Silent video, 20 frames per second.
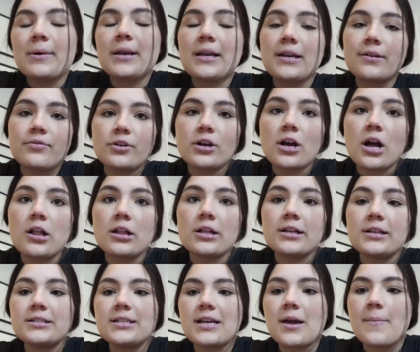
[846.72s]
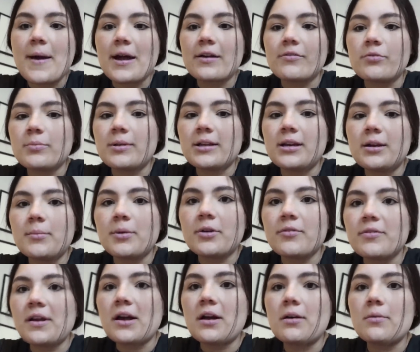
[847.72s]
waiting for Colin to get back from letting
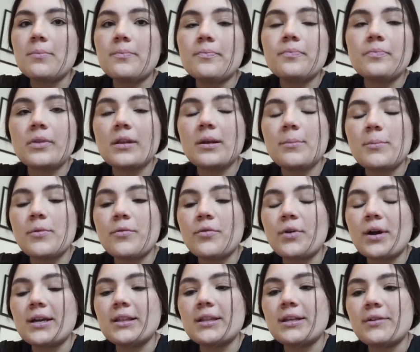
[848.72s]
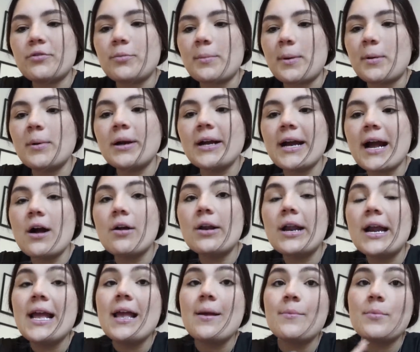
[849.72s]
Murphy out before I can leave for my workout.
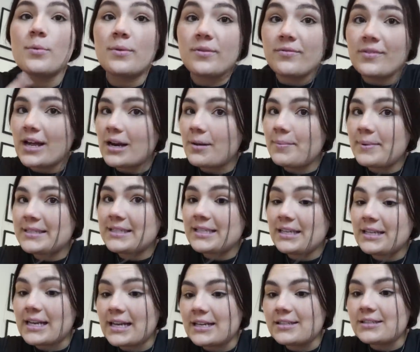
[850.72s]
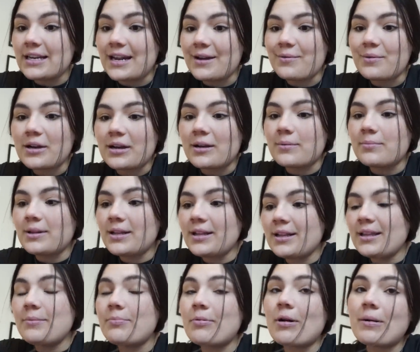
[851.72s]
But we've got a busy day today. We're
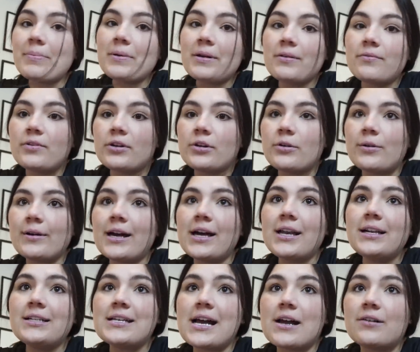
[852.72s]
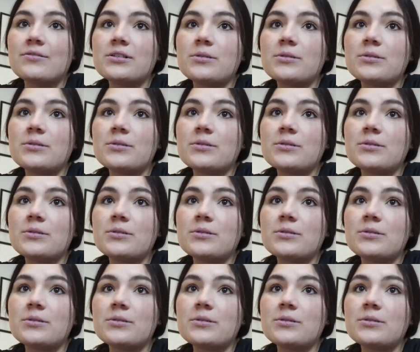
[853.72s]
completely prepping for going out of town